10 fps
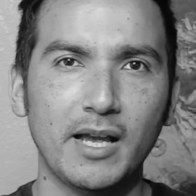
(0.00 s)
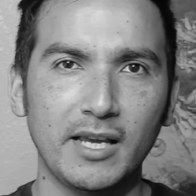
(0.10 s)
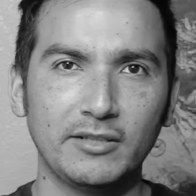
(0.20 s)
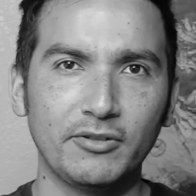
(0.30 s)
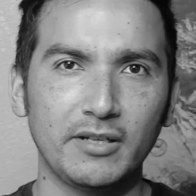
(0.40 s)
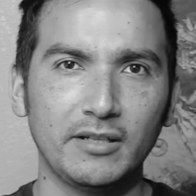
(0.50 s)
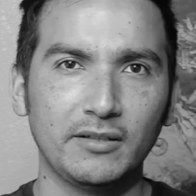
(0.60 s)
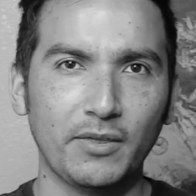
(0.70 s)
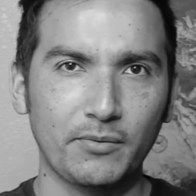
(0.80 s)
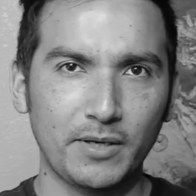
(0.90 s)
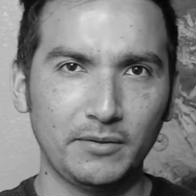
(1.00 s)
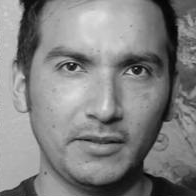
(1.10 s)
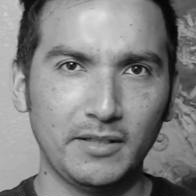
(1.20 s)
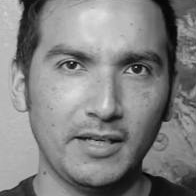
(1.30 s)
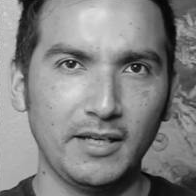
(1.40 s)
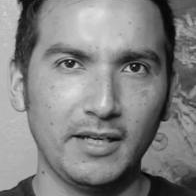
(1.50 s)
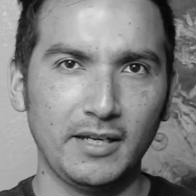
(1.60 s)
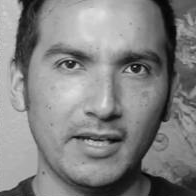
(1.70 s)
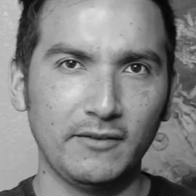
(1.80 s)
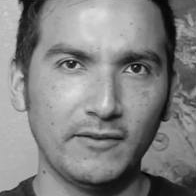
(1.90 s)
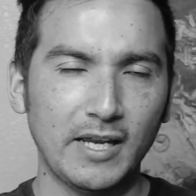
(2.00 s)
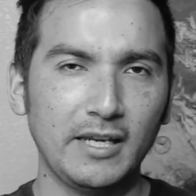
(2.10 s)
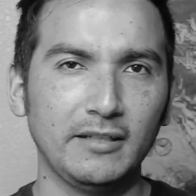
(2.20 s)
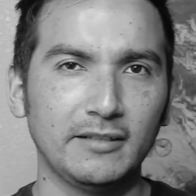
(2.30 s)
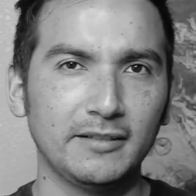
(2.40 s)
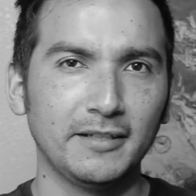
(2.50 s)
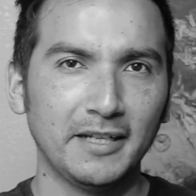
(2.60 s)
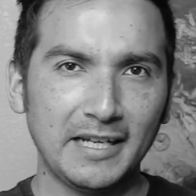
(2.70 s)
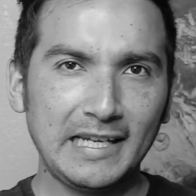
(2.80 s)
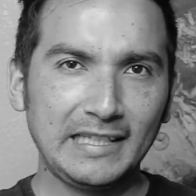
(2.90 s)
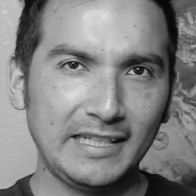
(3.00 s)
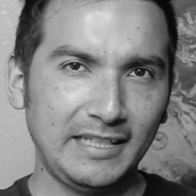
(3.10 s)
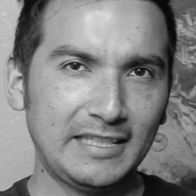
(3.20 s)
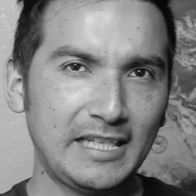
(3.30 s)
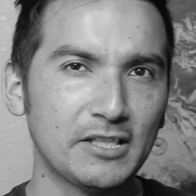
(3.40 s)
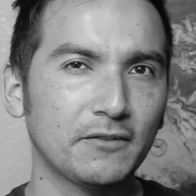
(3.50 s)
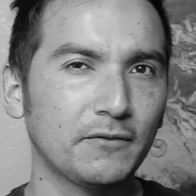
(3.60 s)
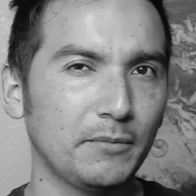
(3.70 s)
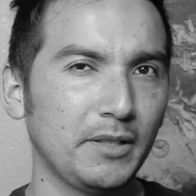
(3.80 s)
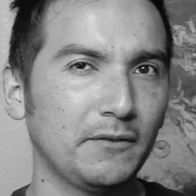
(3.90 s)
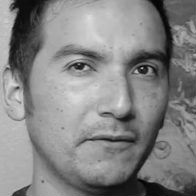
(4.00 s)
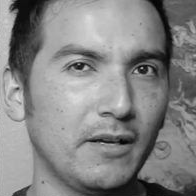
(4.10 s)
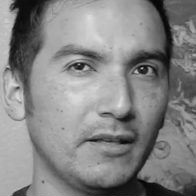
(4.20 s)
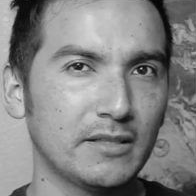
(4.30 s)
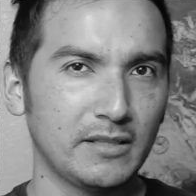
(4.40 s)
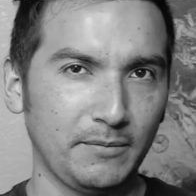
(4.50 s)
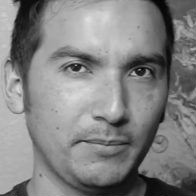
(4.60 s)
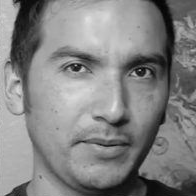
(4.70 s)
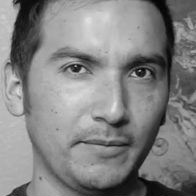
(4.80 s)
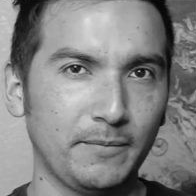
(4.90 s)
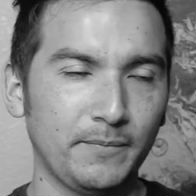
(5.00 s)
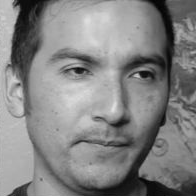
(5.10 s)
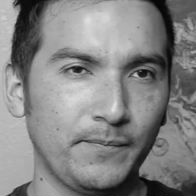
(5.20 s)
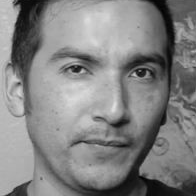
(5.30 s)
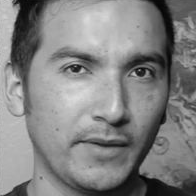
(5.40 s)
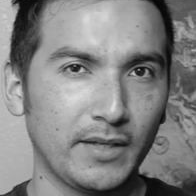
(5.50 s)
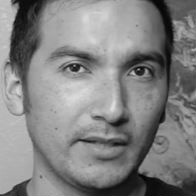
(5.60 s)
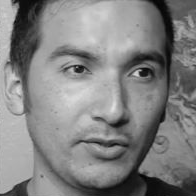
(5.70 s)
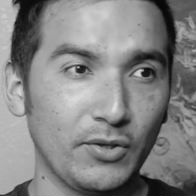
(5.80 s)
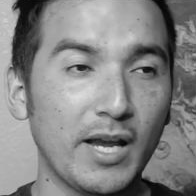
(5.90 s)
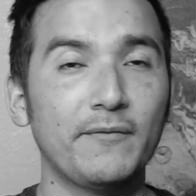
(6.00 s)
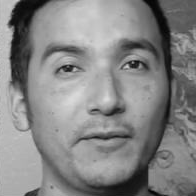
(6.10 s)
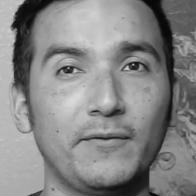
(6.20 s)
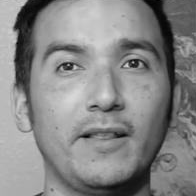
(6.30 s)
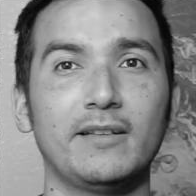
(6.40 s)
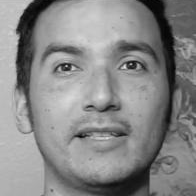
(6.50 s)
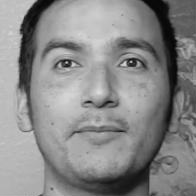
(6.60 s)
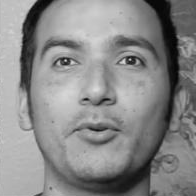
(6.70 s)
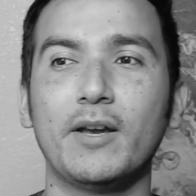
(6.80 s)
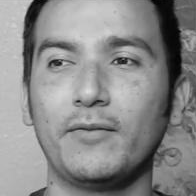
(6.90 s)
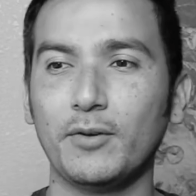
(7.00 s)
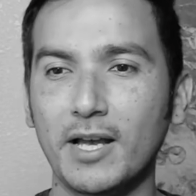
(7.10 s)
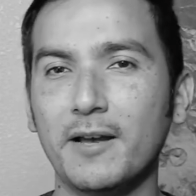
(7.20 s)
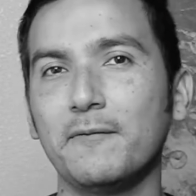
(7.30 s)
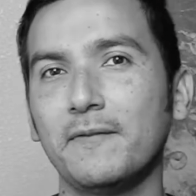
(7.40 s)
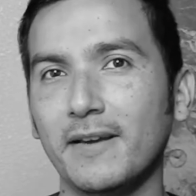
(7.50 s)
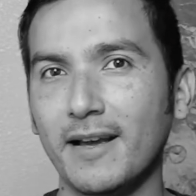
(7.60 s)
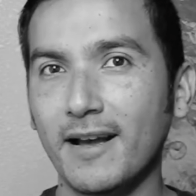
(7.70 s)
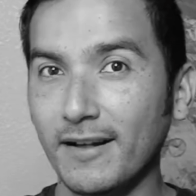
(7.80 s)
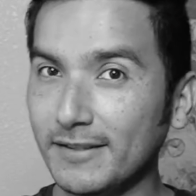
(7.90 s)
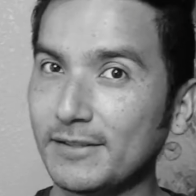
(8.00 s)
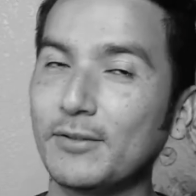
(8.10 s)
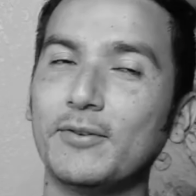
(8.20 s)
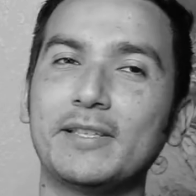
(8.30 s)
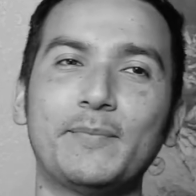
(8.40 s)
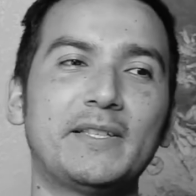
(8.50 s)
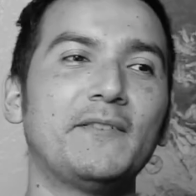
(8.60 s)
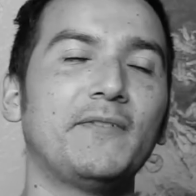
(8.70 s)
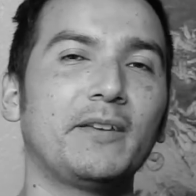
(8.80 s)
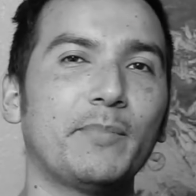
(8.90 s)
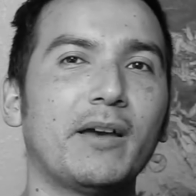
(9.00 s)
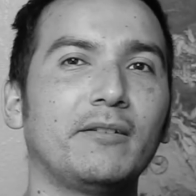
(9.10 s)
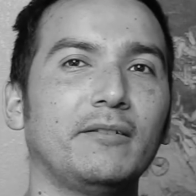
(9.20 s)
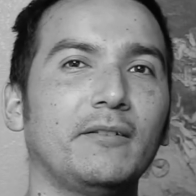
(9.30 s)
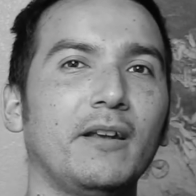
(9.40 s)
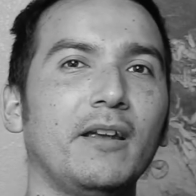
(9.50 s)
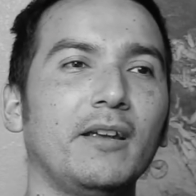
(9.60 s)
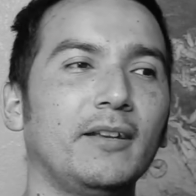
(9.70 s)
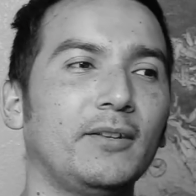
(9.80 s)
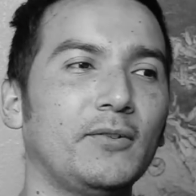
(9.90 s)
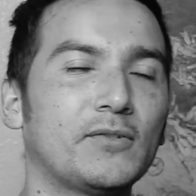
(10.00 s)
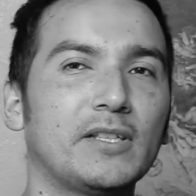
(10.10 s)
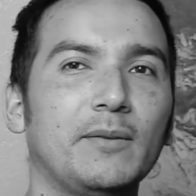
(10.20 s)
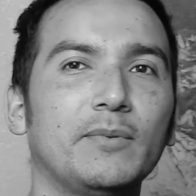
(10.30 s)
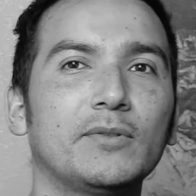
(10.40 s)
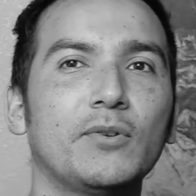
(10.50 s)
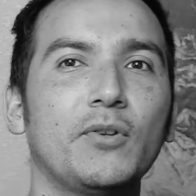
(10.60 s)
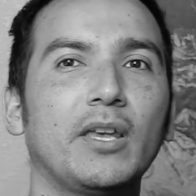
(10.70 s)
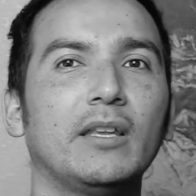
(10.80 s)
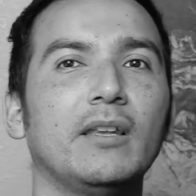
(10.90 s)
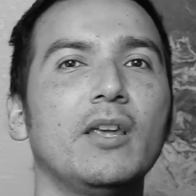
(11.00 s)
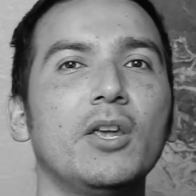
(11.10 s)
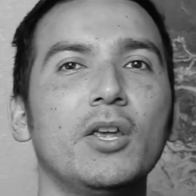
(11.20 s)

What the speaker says: hydrated throughout the day and I ate, then it's easier for me to fall asleep. Because you have to fall asleep, you have to have also a specific pattern to sleep so you can